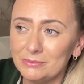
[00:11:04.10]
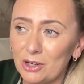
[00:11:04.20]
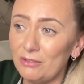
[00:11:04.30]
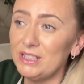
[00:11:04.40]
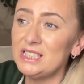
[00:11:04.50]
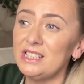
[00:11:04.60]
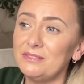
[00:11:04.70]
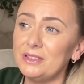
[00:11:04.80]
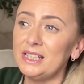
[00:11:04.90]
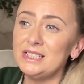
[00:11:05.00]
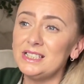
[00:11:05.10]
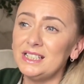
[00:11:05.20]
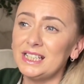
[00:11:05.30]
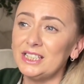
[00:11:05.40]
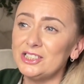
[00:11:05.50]
or into your
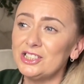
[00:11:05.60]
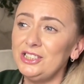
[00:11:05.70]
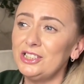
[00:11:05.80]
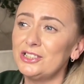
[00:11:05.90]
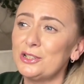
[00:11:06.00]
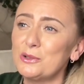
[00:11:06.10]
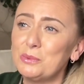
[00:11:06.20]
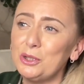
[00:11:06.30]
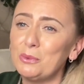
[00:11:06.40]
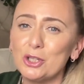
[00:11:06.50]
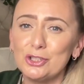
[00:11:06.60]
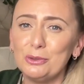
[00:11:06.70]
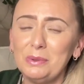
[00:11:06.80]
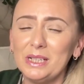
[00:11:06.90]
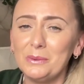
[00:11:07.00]
kitchen. You could always put your washing up
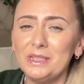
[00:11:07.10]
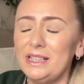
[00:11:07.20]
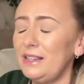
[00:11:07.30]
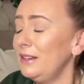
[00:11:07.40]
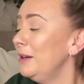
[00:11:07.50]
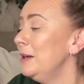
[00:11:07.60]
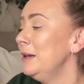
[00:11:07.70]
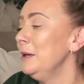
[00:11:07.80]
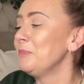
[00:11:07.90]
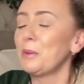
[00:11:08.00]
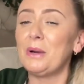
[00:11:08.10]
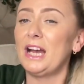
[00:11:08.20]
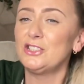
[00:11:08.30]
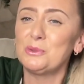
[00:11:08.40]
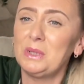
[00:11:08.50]
liquid in it. But I
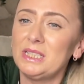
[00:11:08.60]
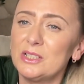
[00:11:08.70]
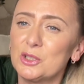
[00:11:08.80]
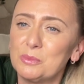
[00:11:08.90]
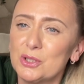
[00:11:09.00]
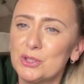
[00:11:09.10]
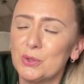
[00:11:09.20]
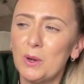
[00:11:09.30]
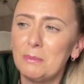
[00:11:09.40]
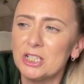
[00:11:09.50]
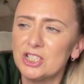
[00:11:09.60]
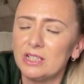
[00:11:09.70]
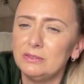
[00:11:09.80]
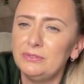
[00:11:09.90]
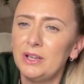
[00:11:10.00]
just picked this up just to go on my
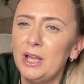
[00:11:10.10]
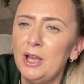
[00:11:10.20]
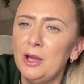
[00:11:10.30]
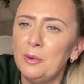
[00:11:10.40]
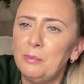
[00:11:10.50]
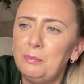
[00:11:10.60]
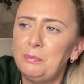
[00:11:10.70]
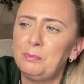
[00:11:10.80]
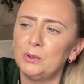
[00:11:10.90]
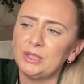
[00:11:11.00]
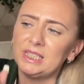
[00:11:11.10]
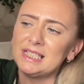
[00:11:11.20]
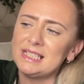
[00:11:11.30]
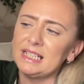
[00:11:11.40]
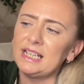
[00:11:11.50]
shelf. But the
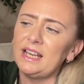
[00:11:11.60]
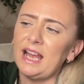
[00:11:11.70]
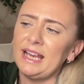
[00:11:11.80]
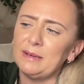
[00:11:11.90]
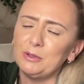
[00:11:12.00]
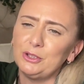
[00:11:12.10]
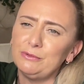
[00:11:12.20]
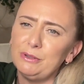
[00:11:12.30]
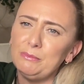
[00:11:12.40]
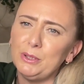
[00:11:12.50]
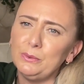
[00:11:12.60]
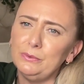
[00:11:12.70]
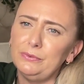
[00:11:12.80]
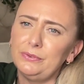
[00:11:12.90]
sticker I am going to remove